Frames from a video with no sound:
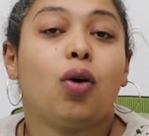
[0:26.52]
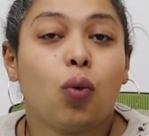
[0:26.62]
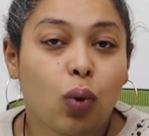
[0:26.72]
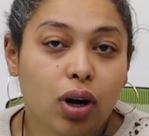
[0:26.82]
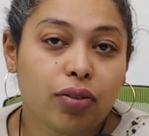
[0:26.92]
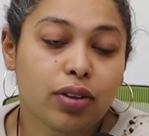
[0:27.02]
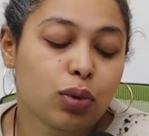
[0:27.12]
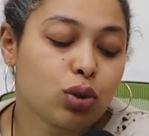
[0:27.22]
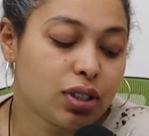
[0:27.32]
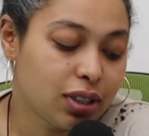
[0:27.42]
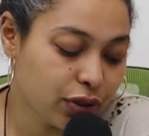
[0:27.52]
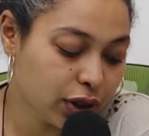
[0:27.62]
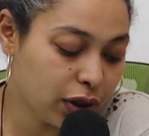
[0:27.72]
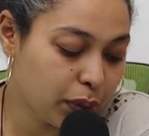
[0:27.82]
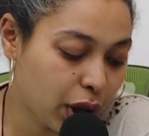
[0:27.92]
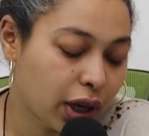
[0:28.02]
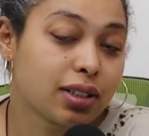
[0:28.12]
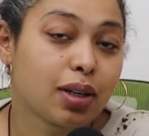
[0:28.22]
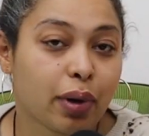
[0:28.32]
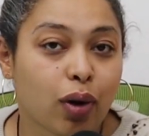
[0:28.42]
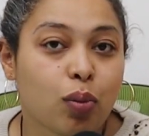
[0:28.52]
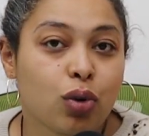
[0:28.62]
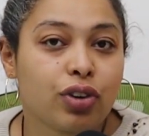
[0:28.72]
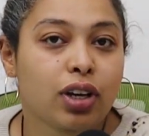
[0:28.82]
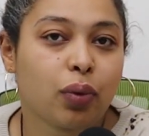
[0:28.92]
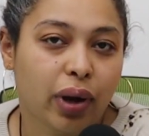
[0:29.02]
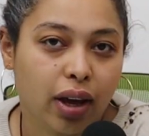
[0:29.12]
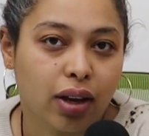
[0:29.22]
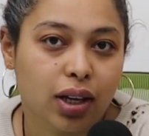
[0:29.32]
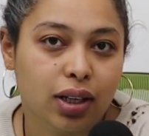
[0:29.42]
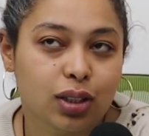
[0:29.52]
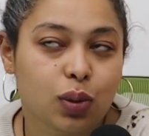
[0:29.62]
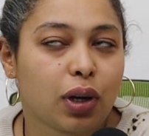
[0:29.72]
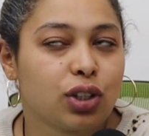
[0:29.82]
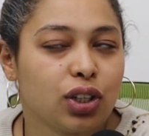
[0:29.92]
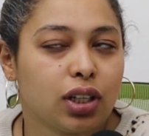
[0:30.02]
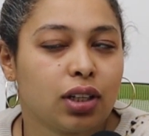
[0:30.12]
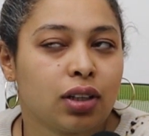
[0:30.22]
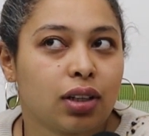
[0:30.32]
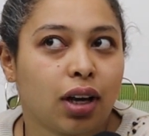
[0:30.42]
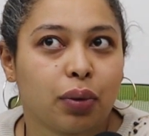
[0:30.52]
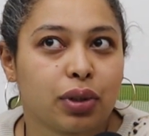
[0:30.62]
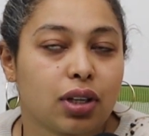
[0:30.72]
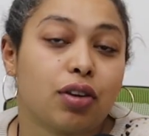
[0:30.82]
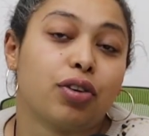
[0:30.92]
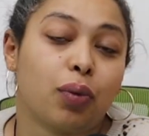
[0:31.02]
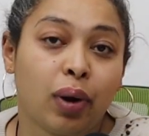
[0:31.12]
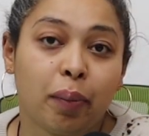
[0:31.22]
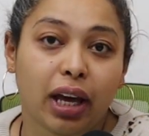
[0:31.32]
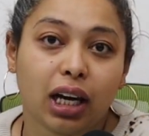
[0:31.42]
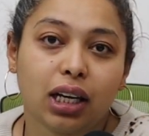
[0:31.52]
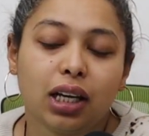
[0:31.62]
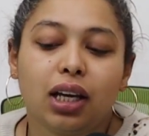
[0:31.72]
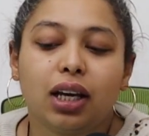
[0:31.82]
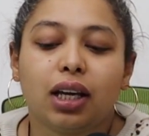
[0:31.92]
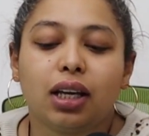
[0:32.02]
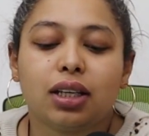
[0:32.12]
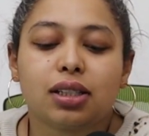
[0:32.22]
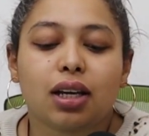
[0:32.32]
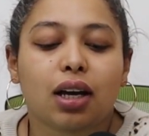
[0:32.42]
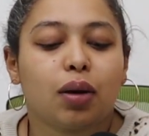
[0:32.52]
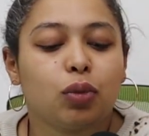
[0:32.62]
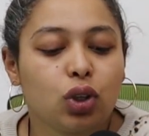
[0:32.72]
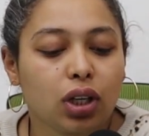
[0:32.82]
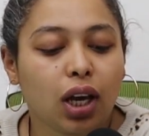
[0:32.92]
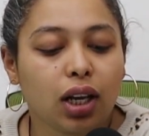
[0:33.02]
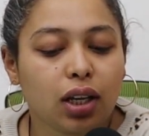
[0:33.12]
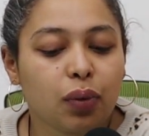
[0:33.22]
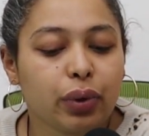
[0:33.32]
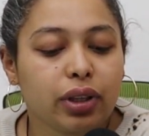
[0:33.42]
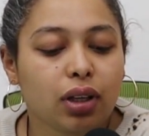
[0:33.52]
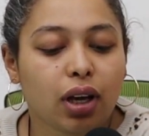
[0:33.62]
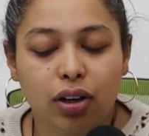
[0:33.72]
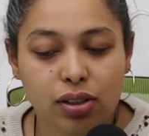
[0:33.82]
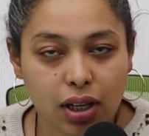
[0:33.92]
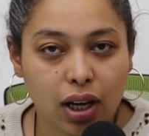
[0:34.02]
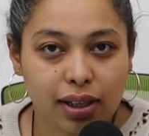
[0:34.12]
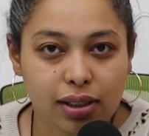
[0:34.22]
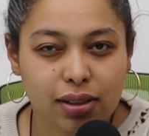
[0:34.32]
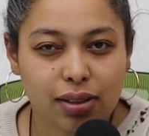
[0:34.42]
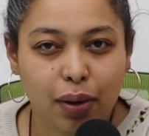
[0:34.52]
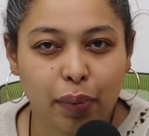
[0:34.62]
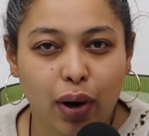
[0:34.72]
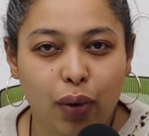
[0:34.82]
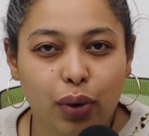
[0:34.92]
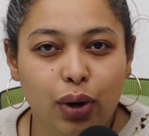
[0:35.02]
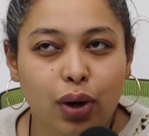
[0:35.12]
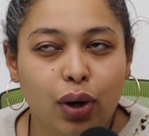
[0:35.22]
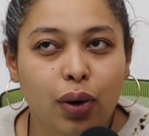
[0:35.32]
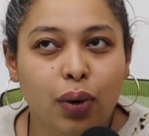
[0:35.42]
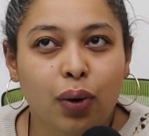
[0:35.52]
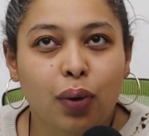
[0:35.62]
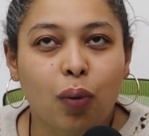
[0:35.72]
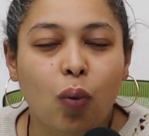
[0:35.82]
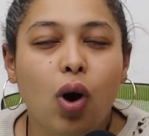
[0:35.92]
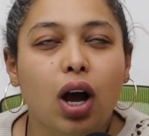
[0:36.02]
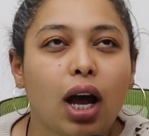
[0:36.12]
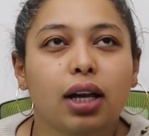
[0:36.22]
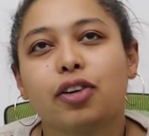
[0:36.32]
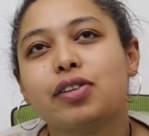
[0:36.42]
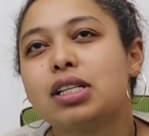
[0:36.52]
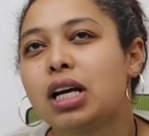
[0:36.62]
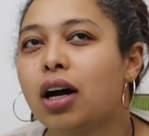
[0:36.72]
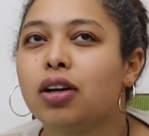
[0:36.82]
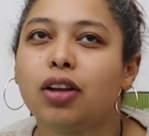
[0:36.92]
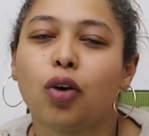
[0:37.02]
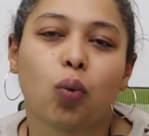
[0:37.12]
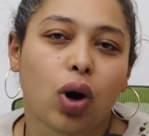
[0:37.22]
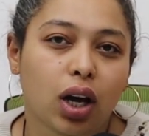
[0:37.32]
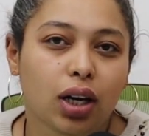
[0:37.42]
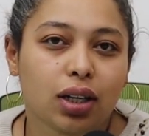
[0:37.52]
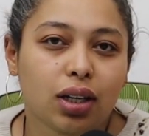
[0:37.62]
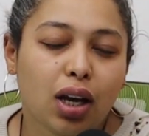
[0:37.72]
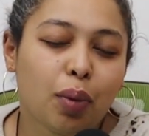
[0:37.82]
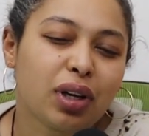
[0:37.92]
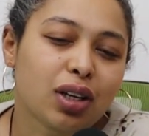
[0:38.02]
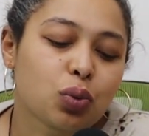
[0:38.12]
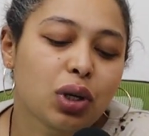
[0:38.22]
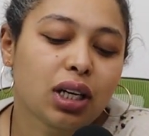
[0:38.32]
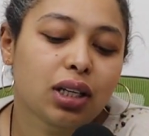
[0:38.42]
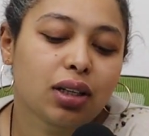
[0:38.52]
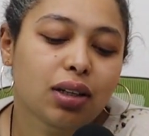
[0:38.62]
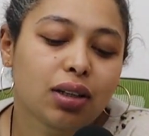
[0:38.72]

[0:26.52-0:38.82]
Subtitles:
One of the most difficult parts about moving away, especially I would say for women, is communicating with hairstylists about what kind of style they want. Because when